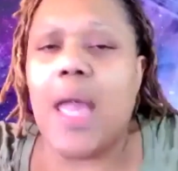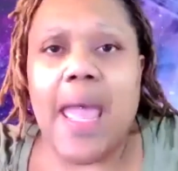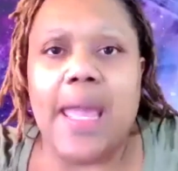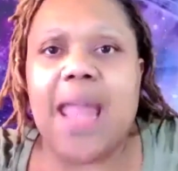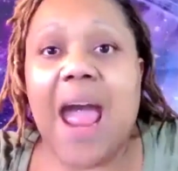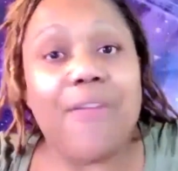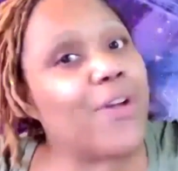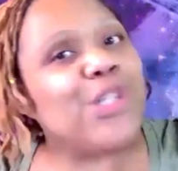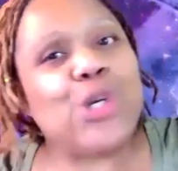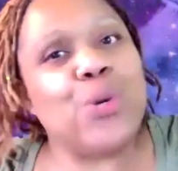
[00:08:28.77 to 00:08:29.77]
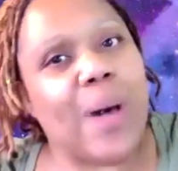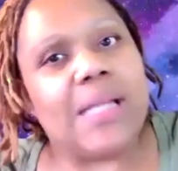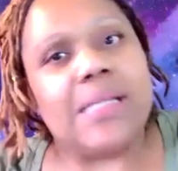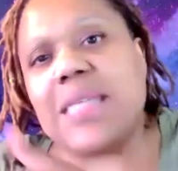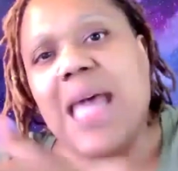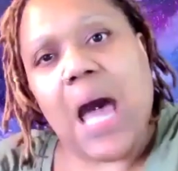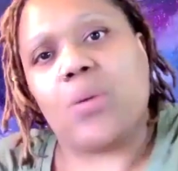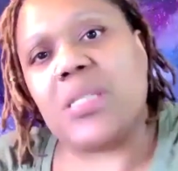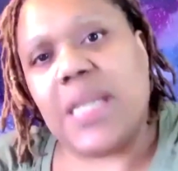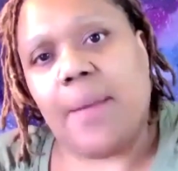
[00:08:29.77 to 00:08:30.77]
And every 2 months,
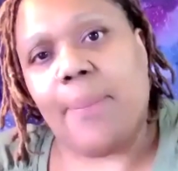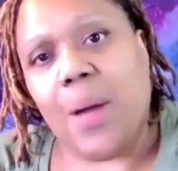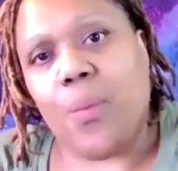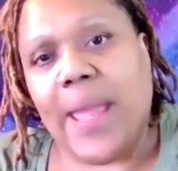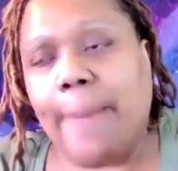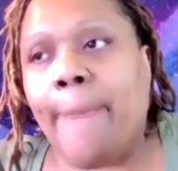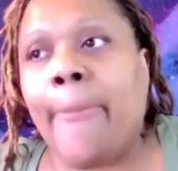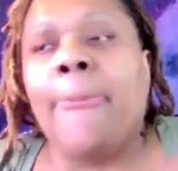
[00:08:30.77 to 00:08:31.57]
I'll take my weight.